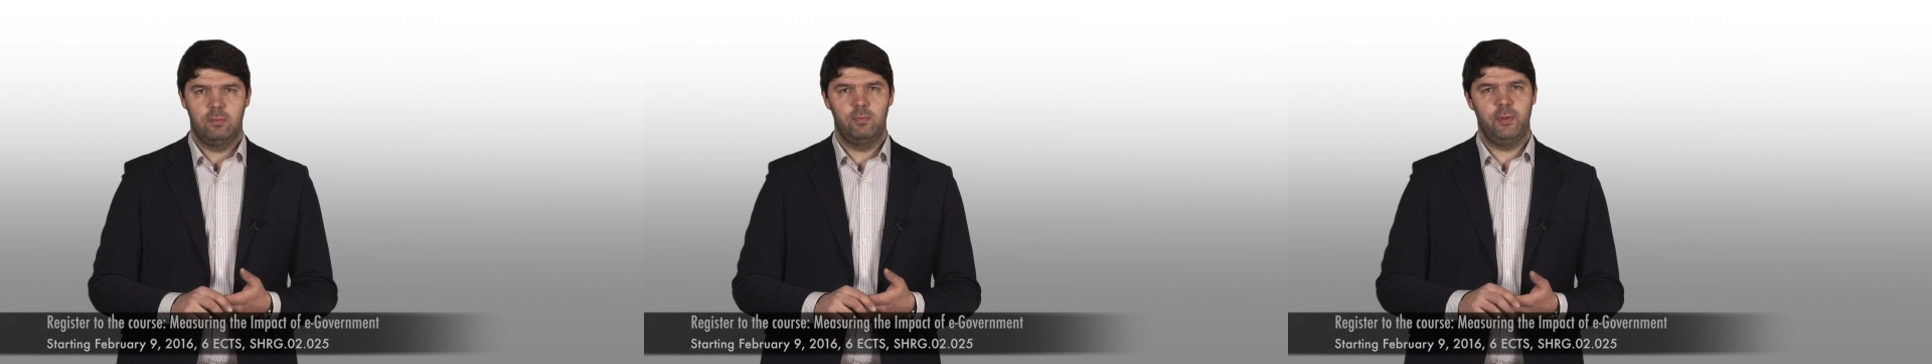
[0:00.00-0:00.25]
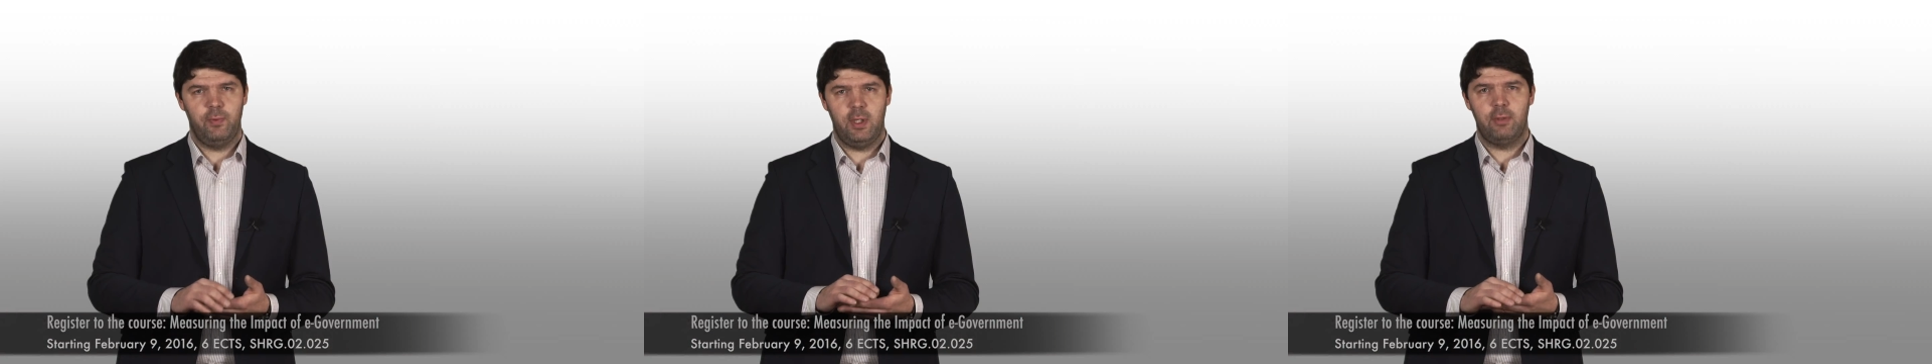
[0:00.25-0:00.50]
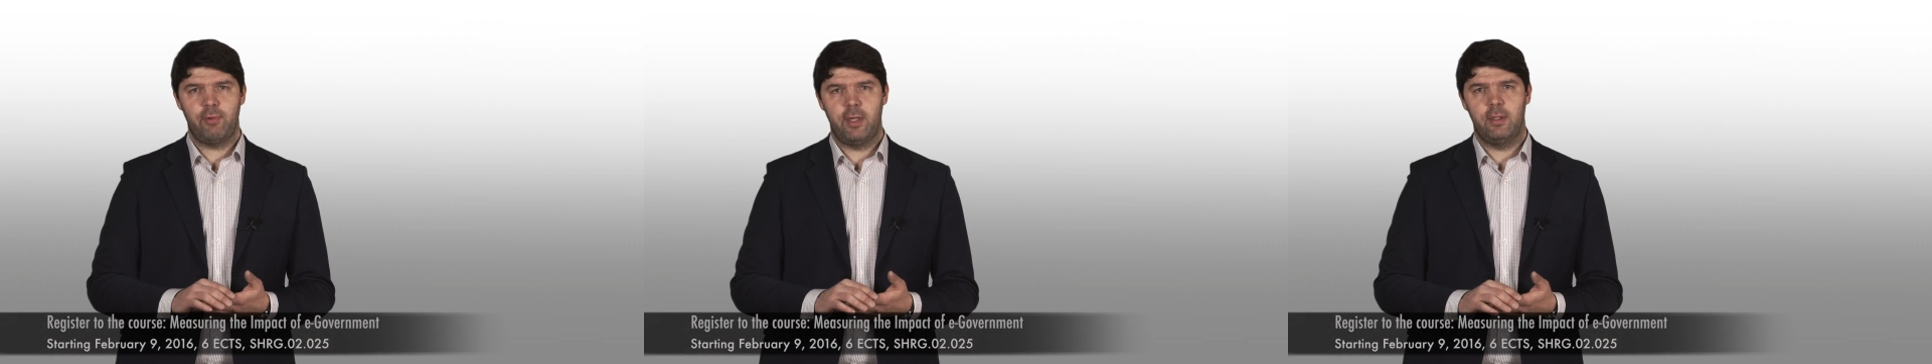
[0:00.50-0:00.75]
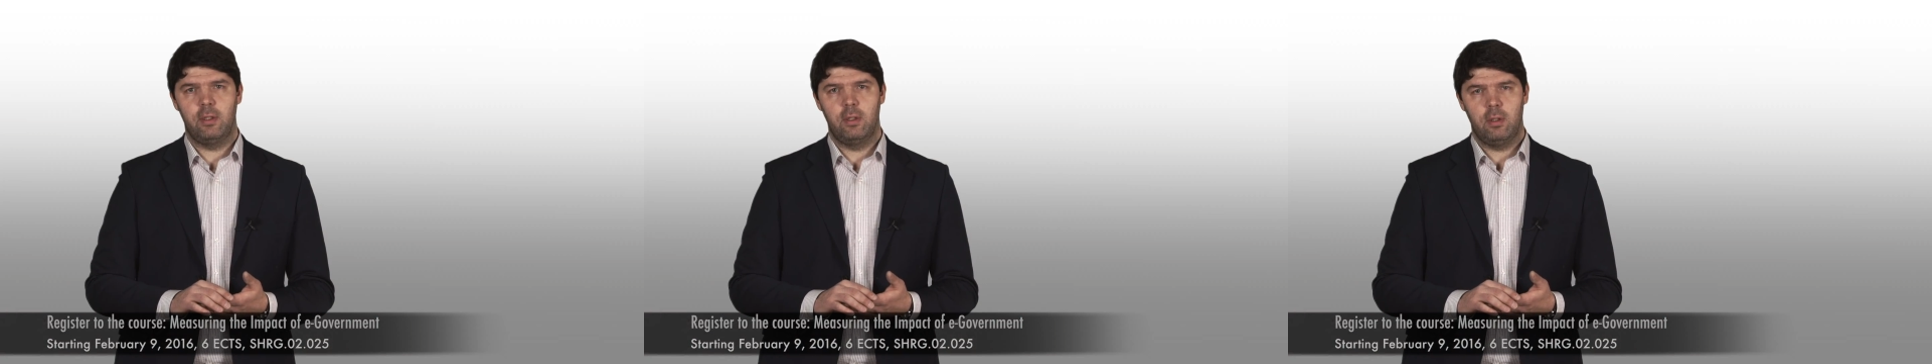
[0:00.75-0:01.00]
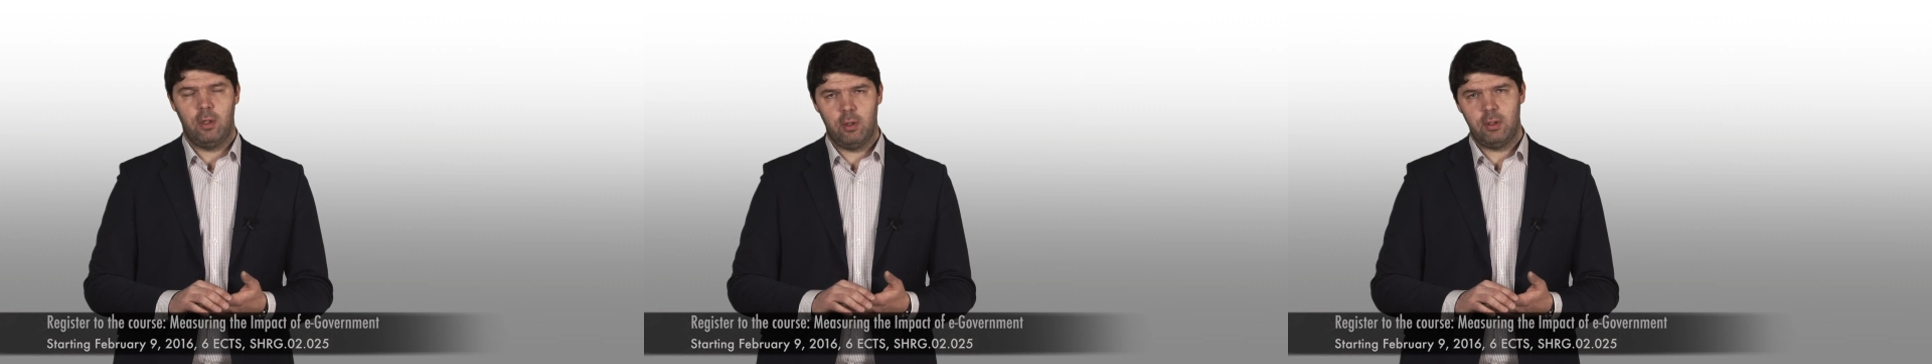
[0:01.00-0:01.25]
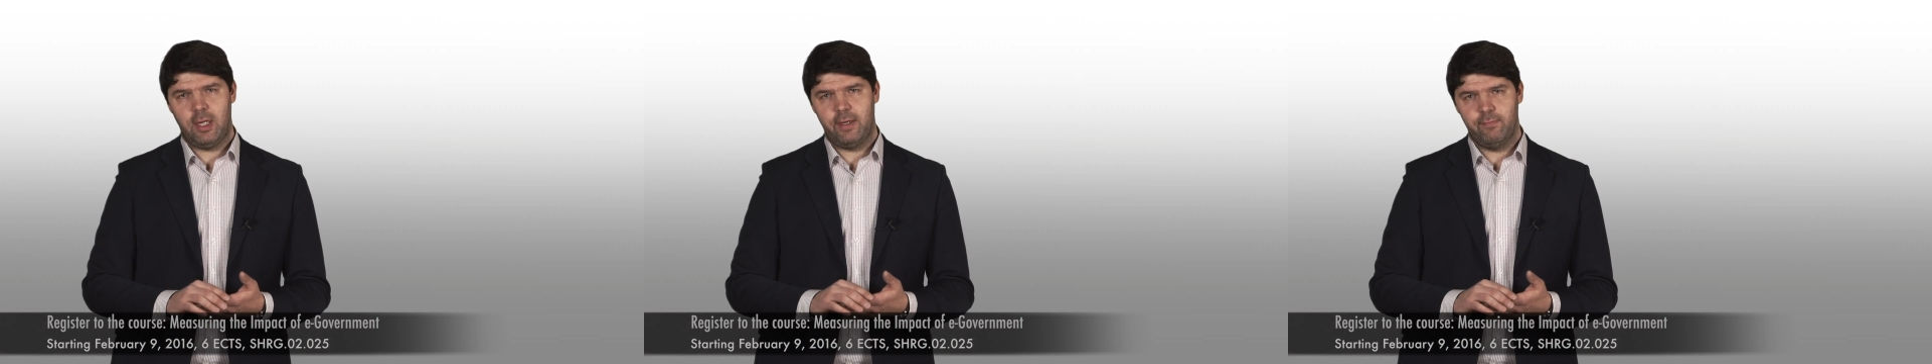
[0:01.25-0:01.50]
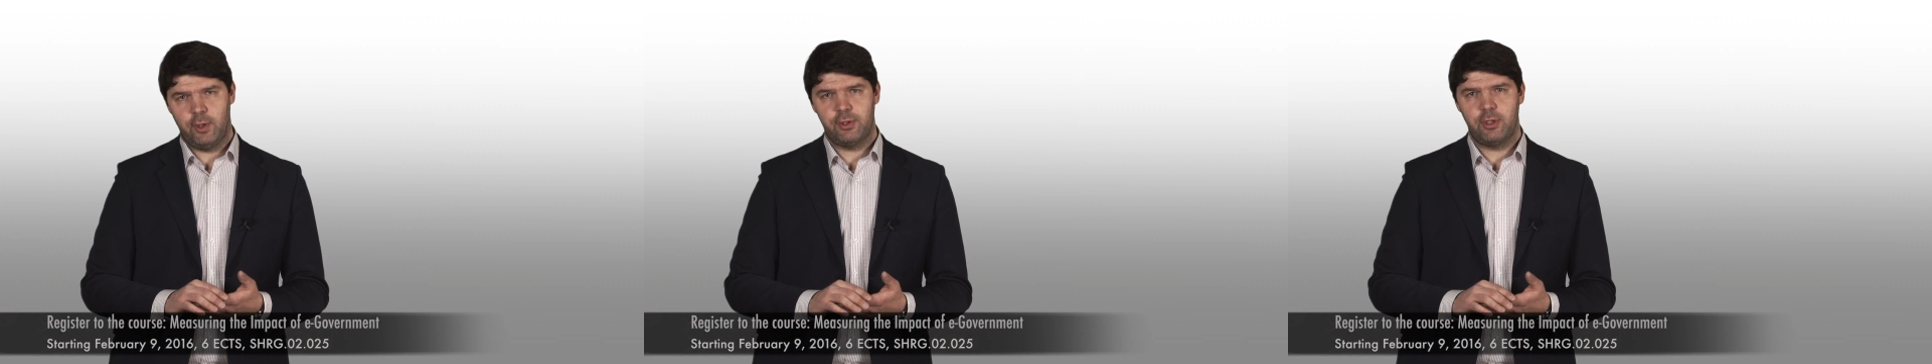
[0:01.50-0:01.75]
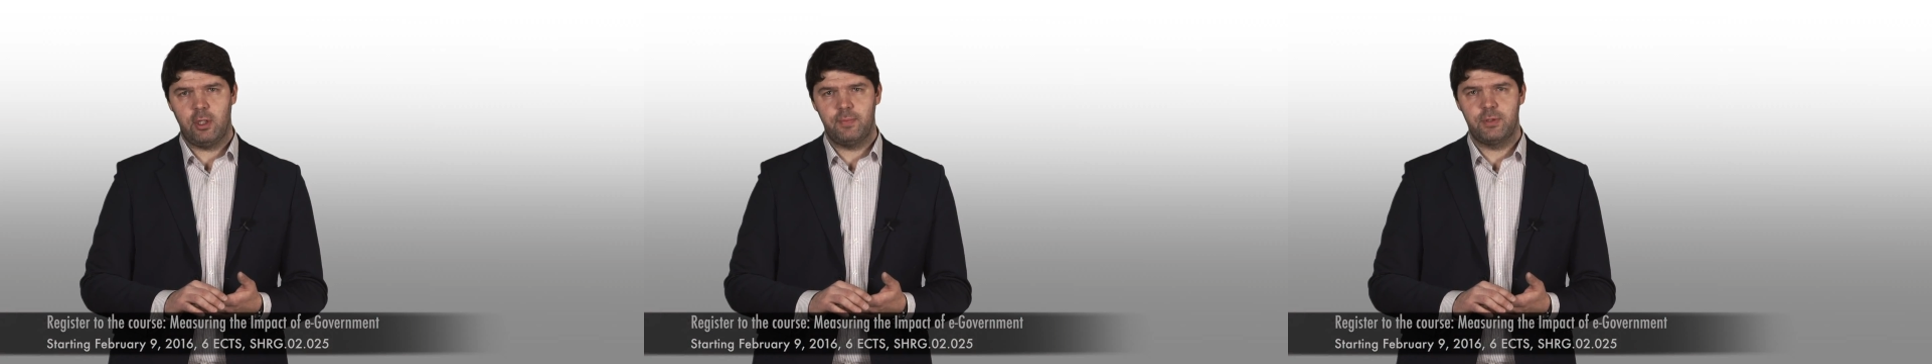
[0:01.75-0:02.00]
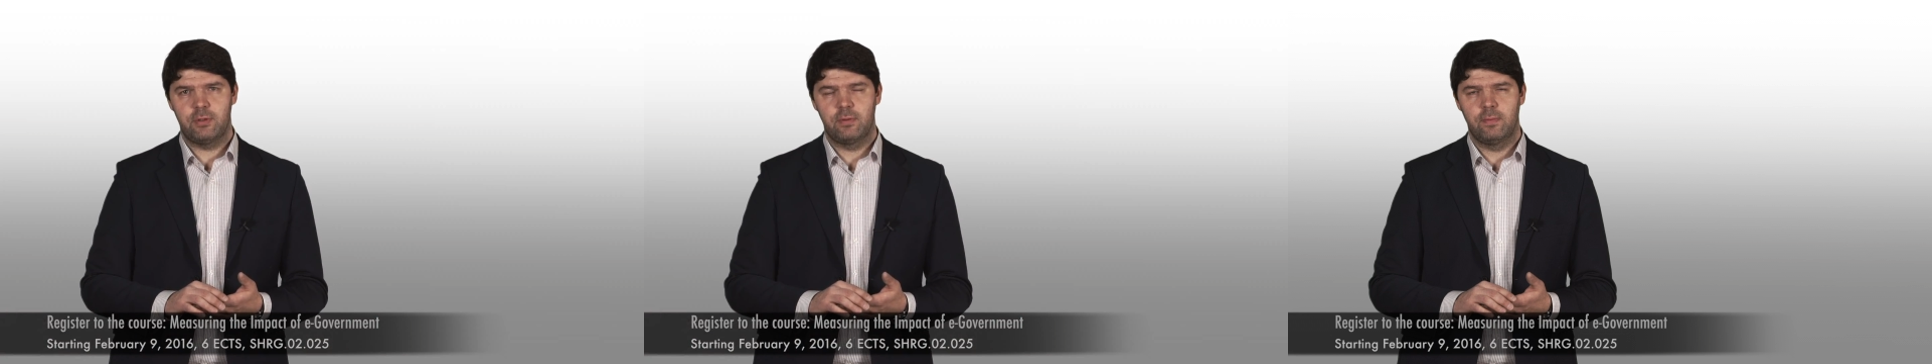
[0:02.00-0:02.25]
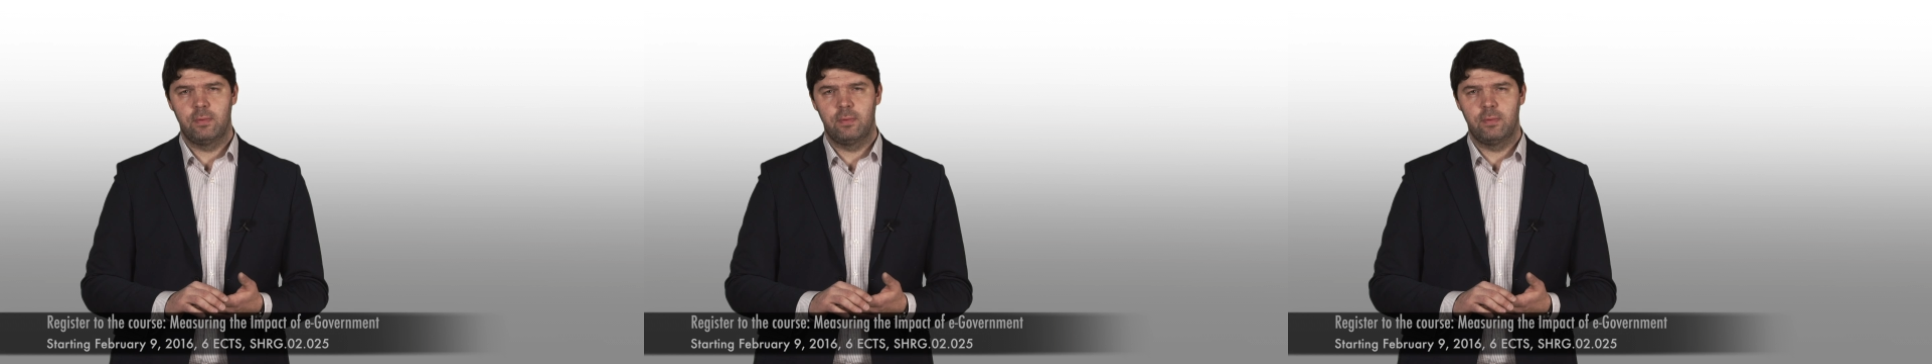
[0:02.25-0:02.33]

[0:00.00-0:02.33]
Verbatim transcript: We will run online workshops,